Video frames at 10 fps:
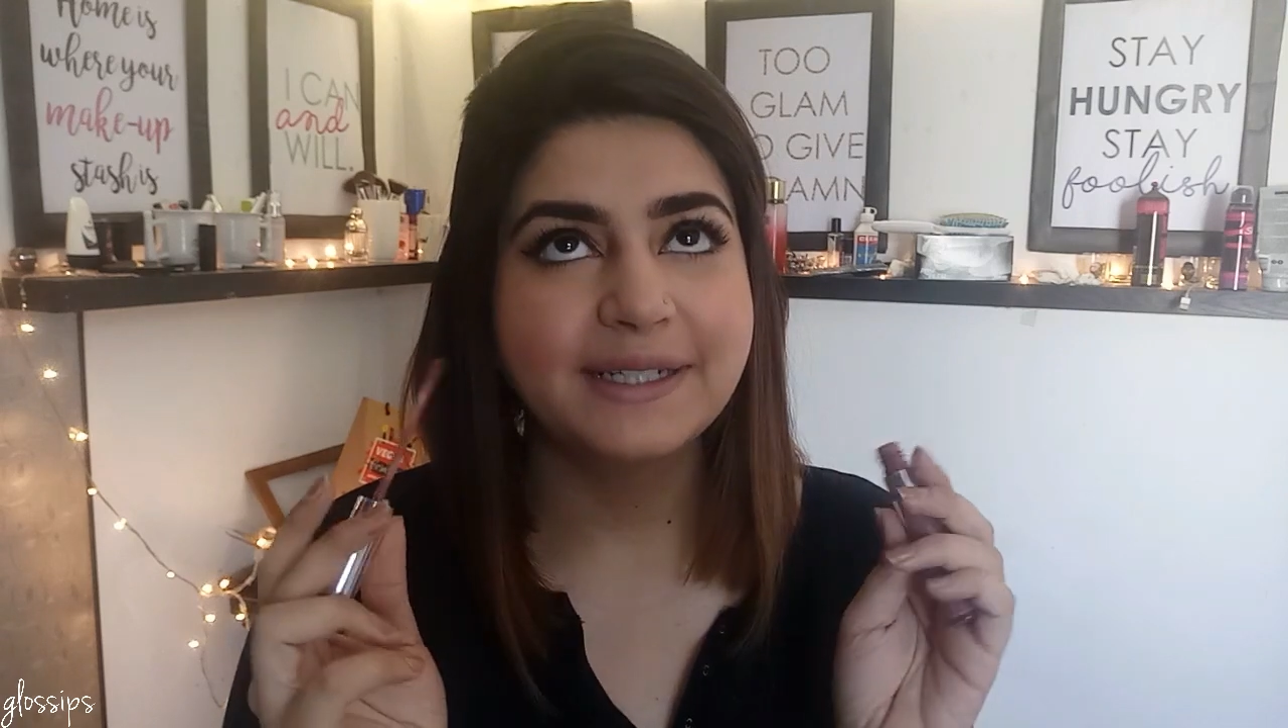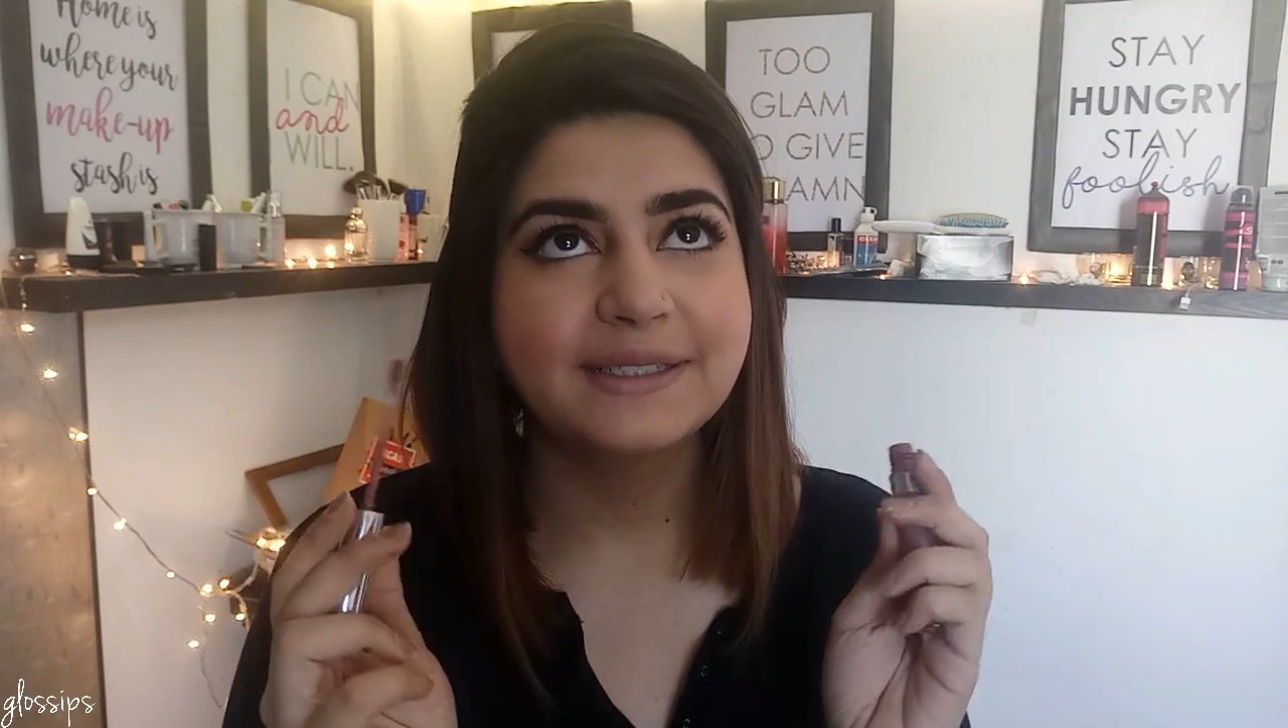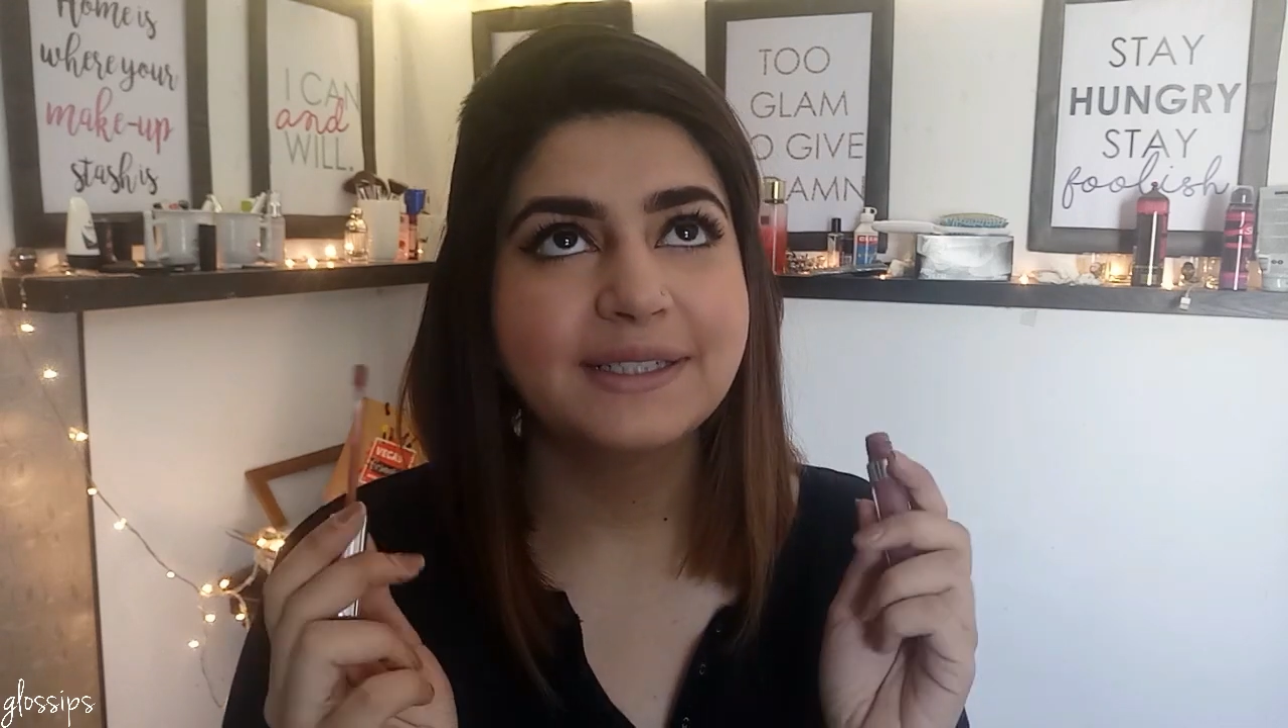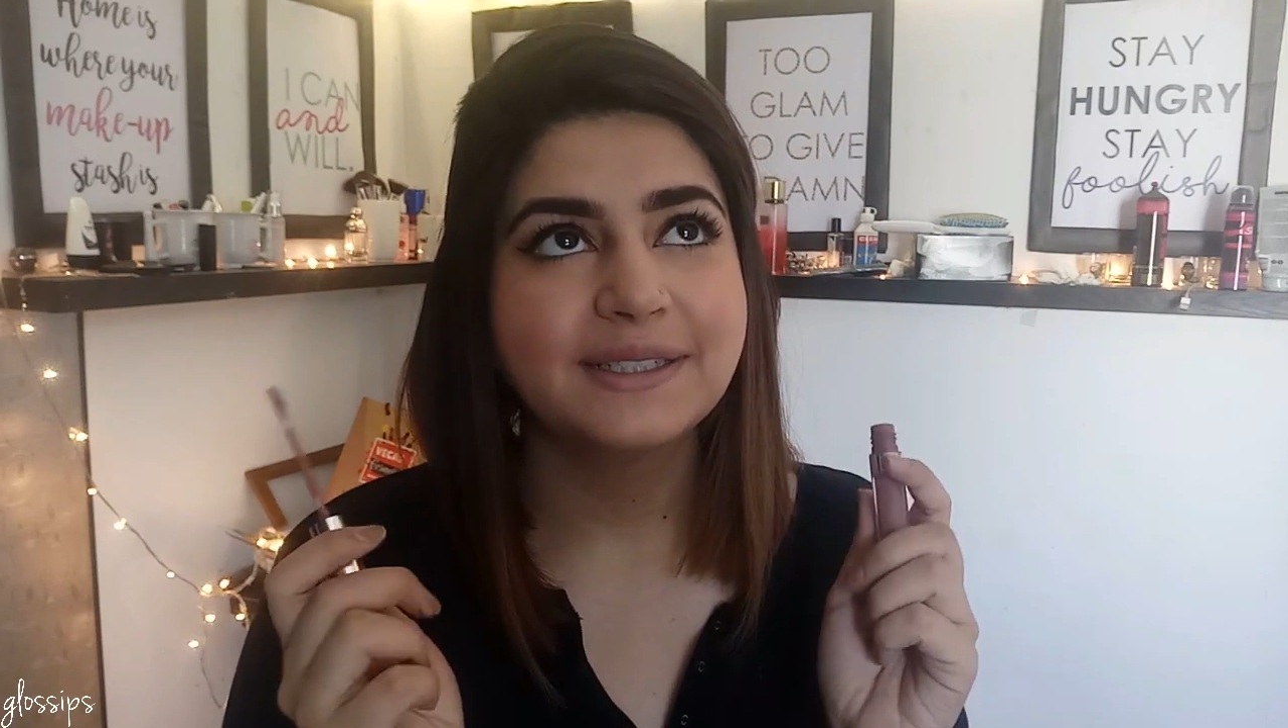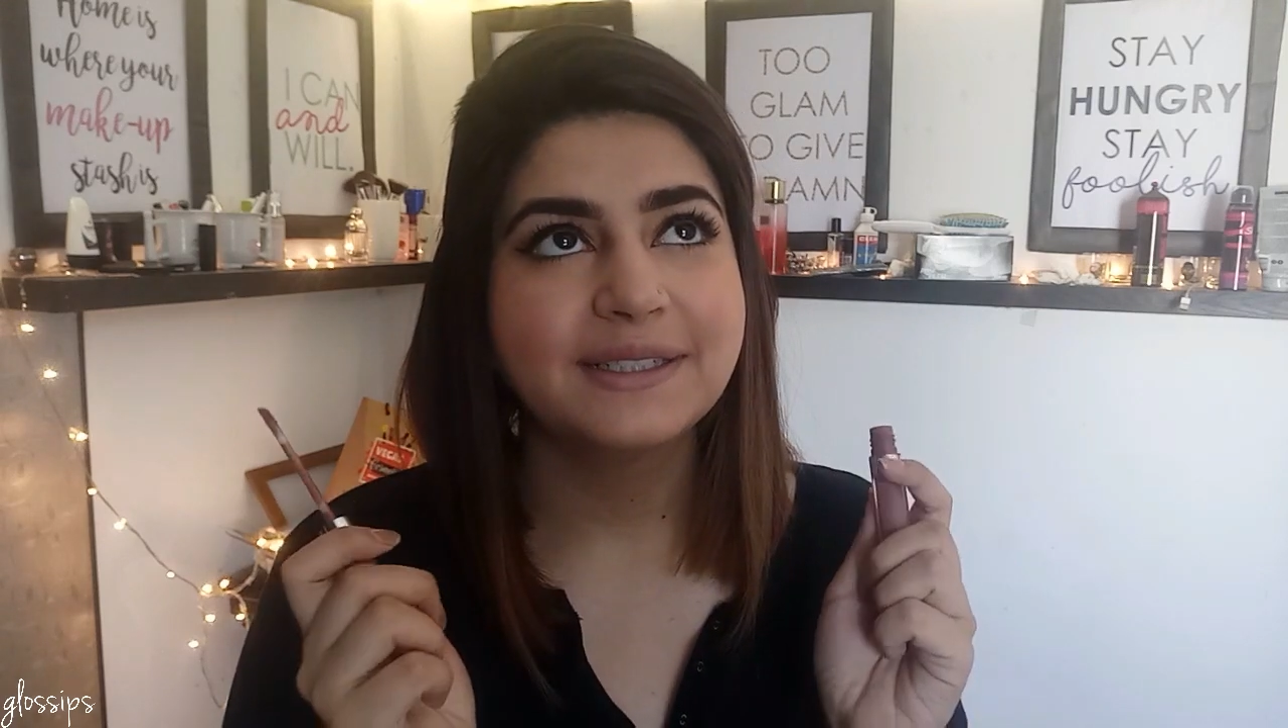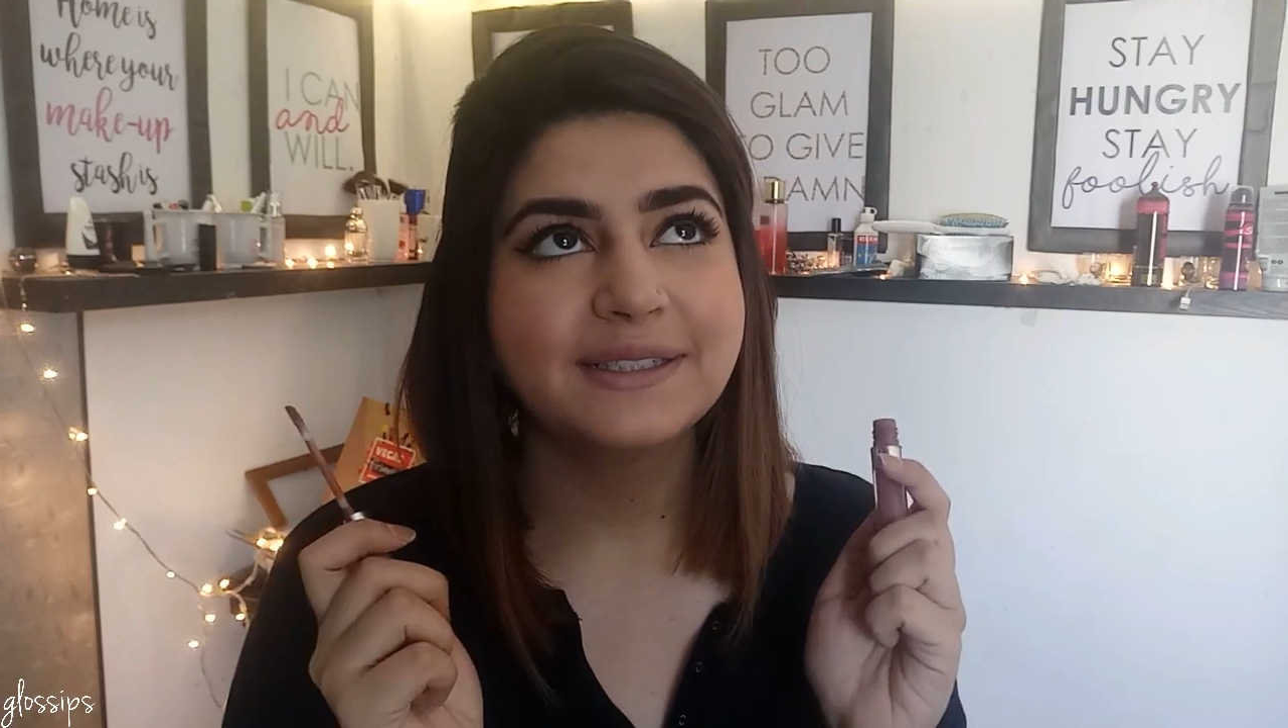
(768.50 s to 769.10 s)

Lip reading: And